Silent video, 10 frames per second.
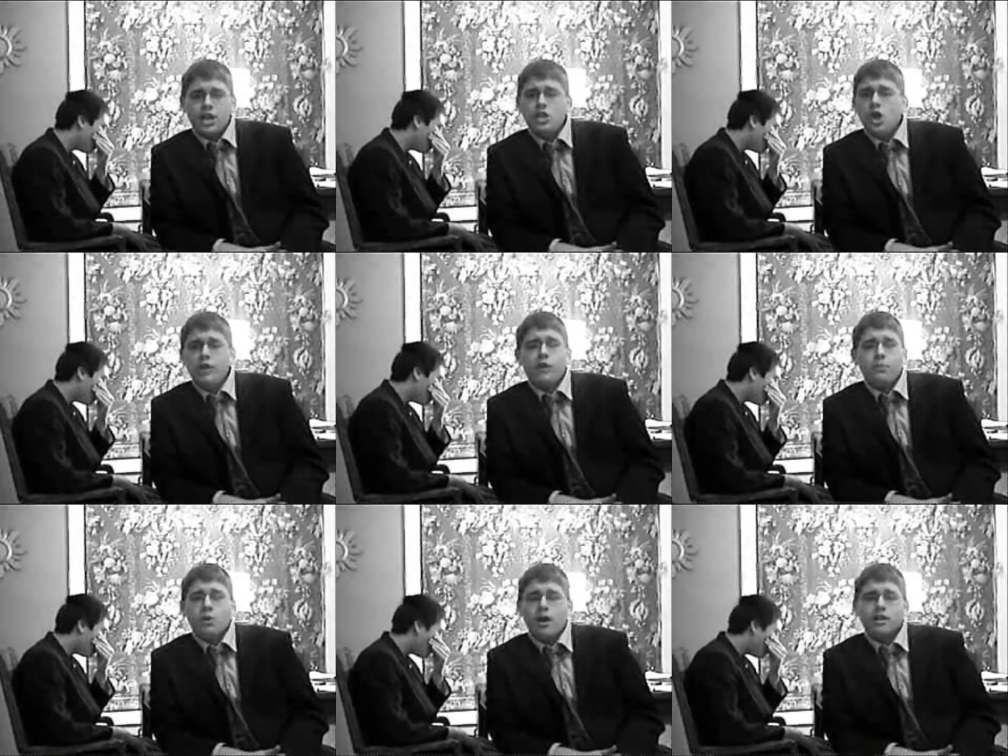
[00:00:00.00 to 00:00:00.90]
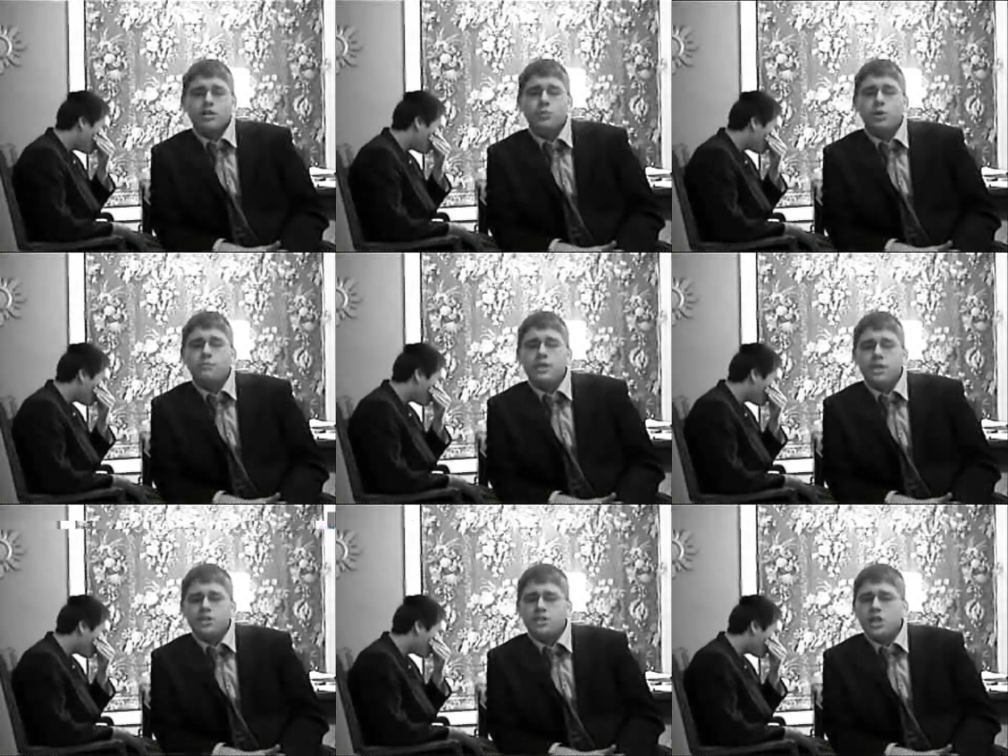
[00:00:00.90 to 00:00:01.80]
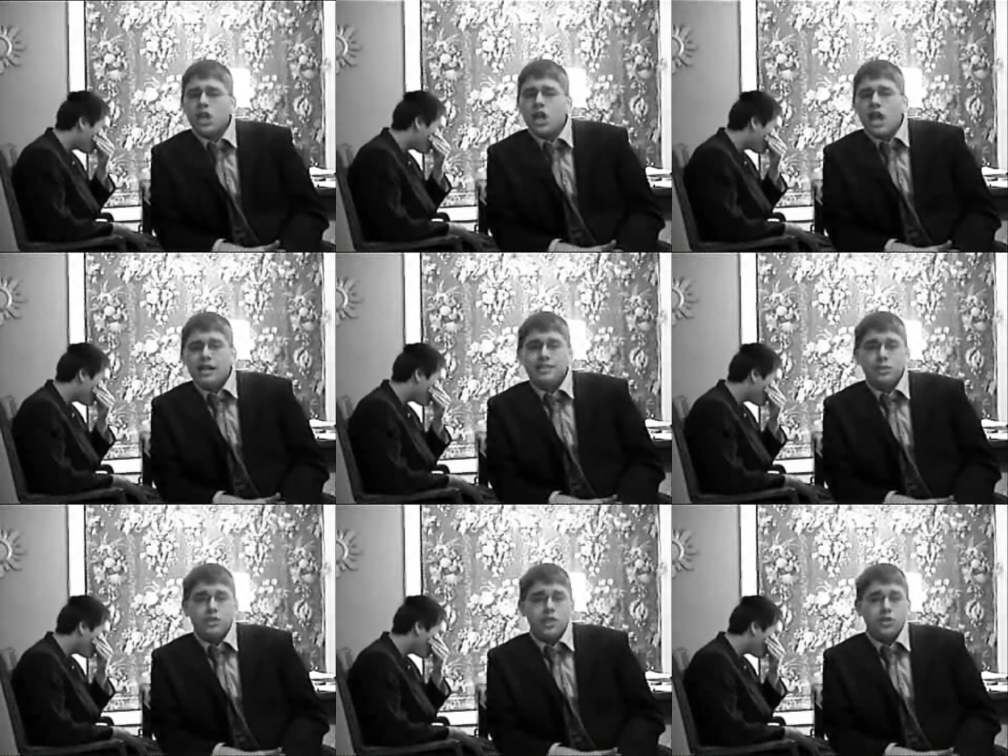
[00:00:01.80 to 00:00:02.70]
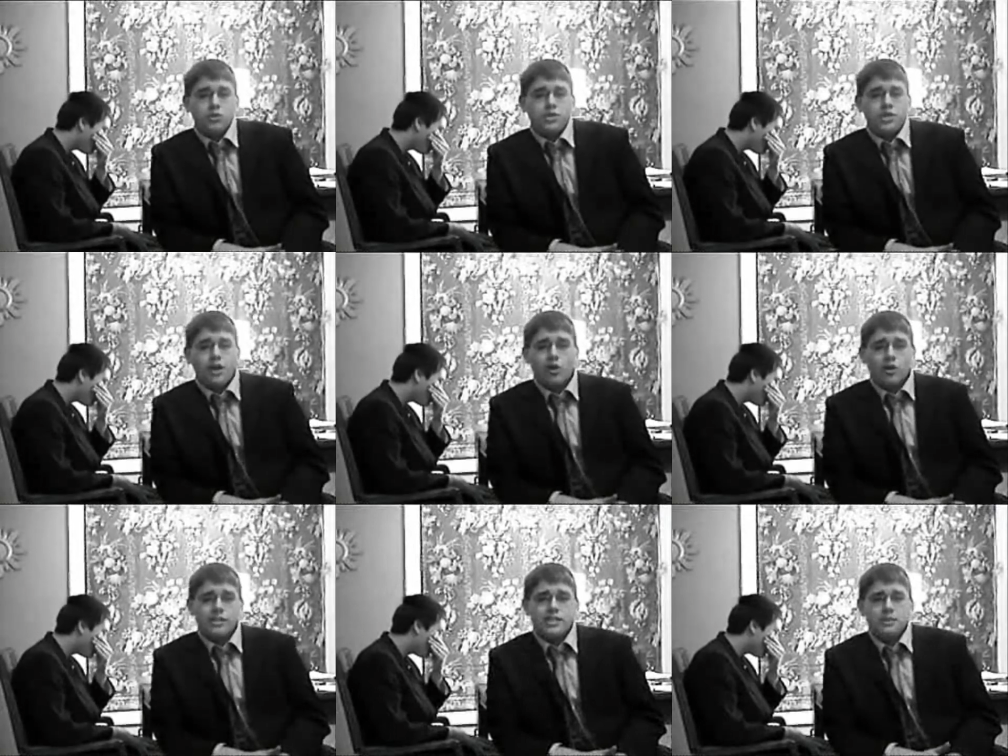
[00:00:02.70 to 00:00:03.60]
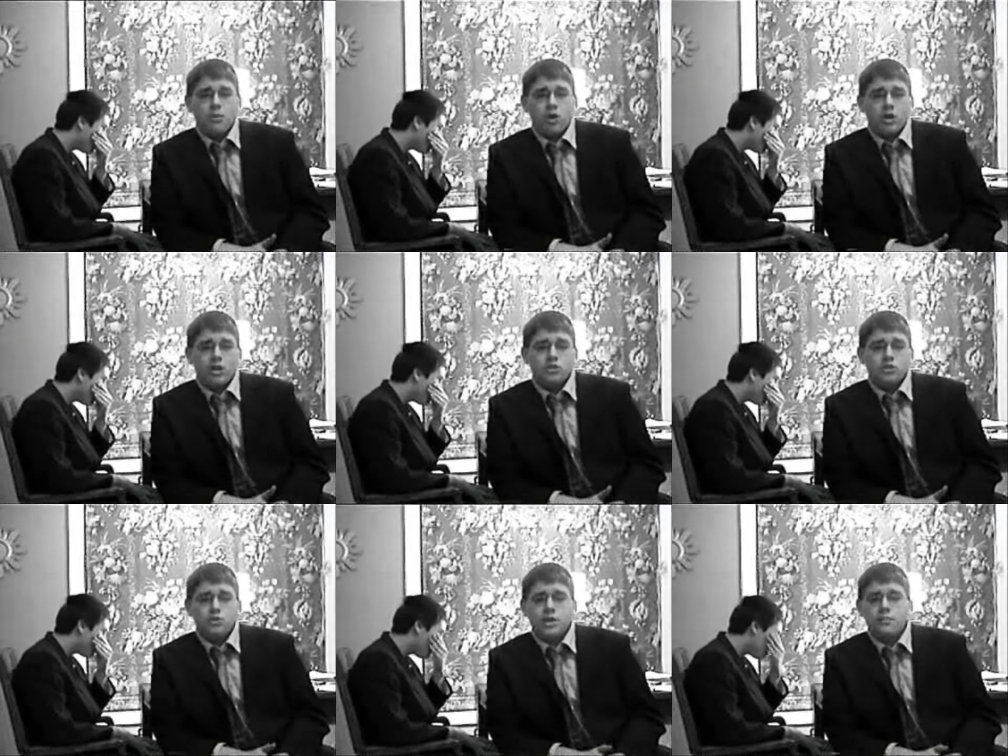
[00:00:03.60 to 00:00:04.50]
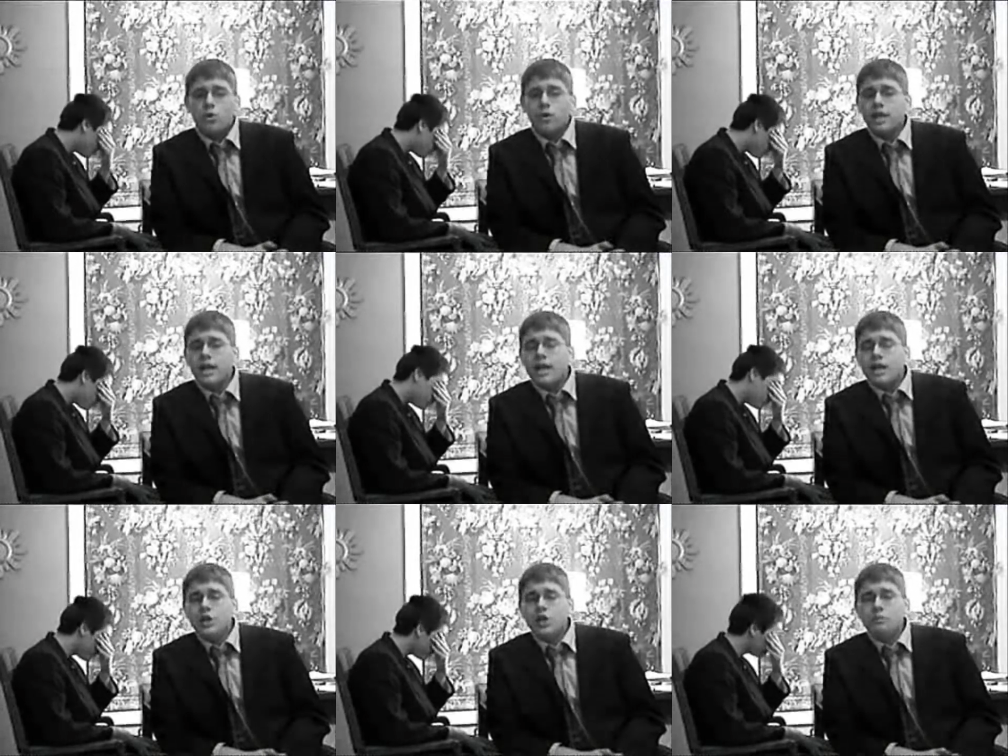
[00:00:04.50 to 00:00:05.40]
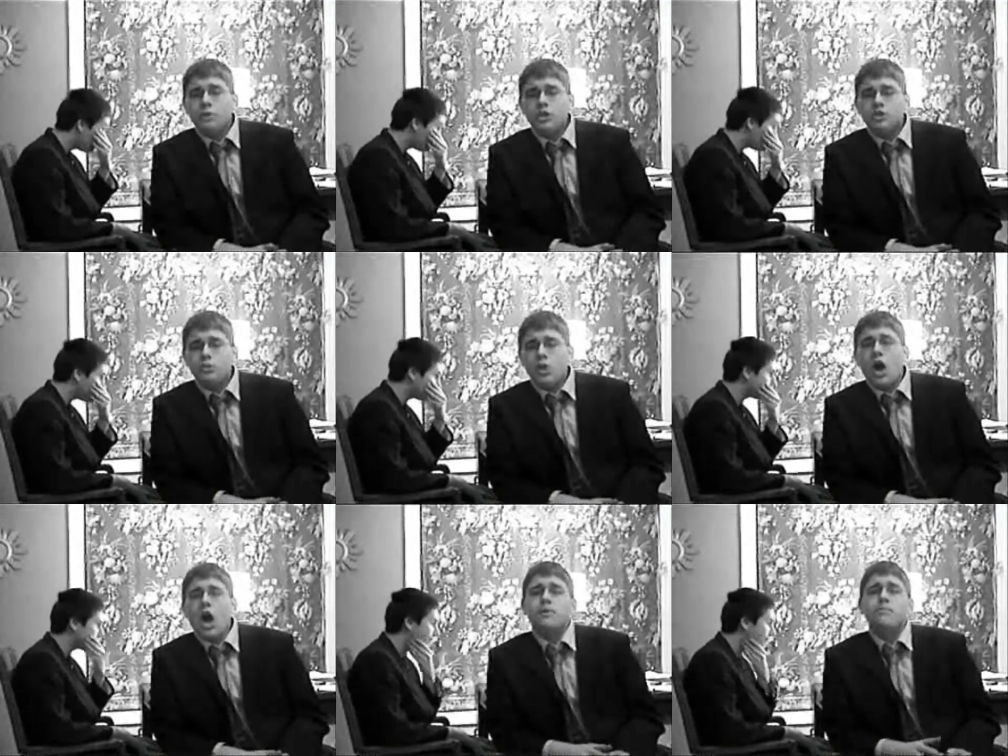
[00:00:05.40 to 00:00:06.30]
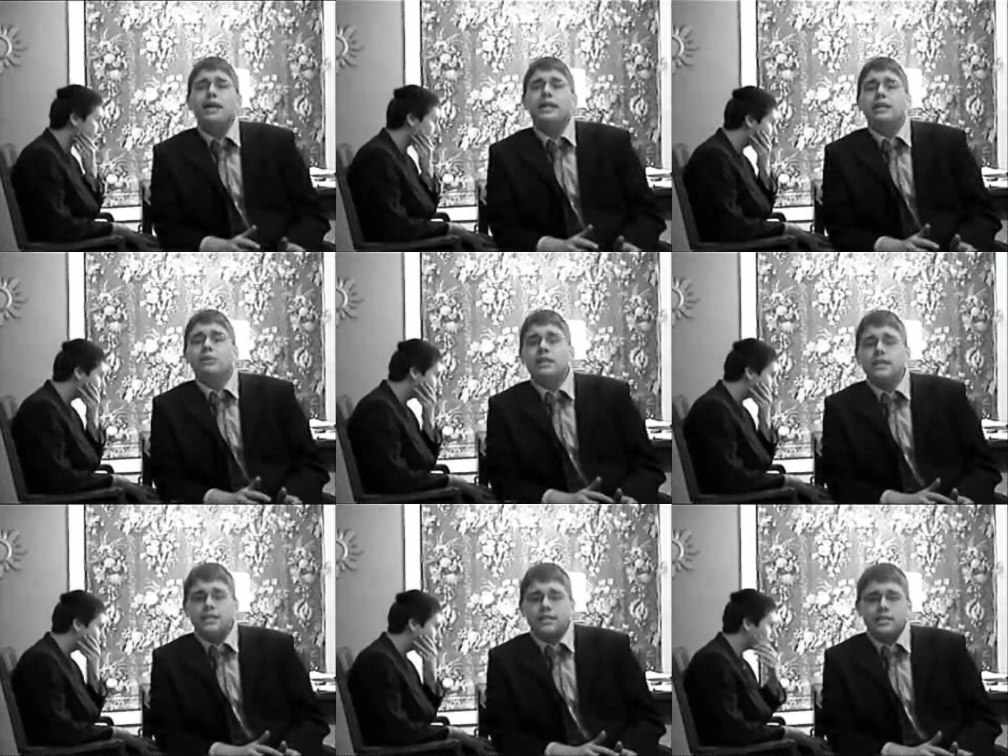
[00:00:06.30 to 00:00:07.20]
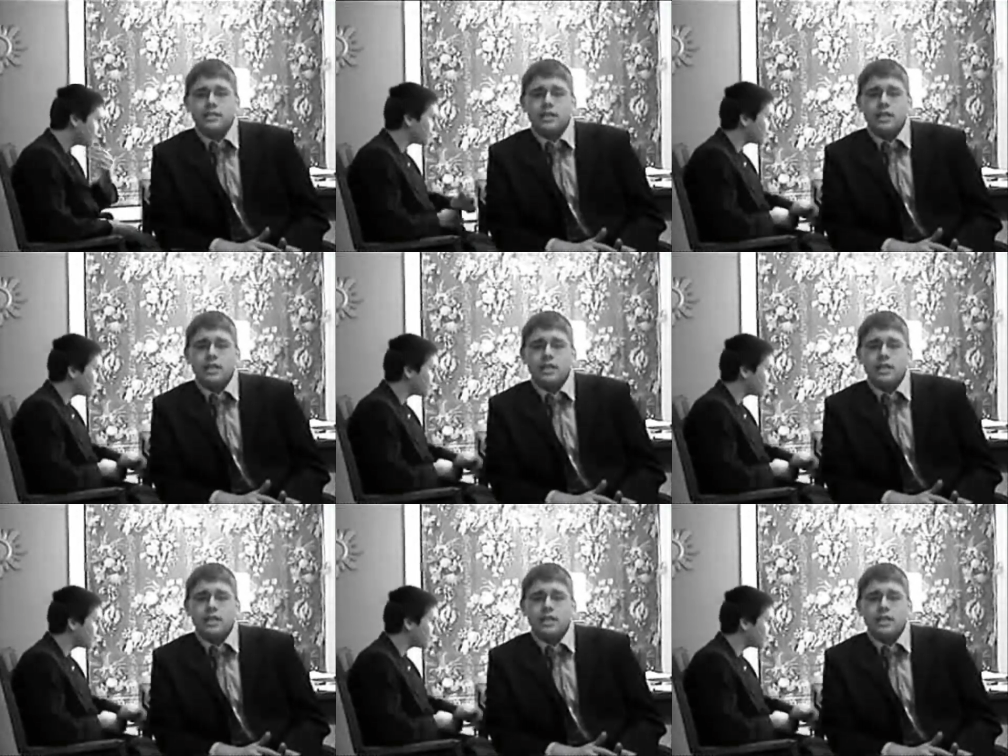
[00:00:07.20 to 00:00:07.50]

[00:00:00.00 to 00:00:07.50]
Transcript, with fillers: None of our products will compete. As soon as our new software hits the market on Tuesday morning, their computers will automatically release it.